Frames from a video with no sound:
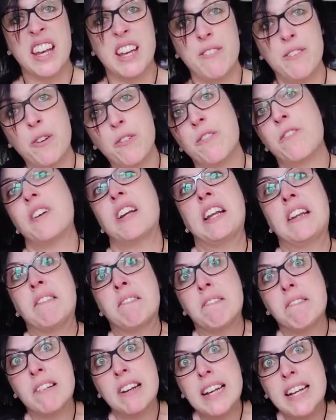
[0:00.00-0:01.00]
If you're
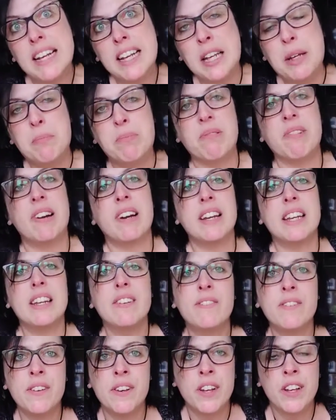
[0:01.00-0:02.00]
feeling really
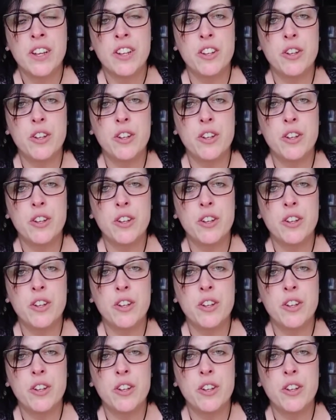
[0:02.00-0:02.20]
brave,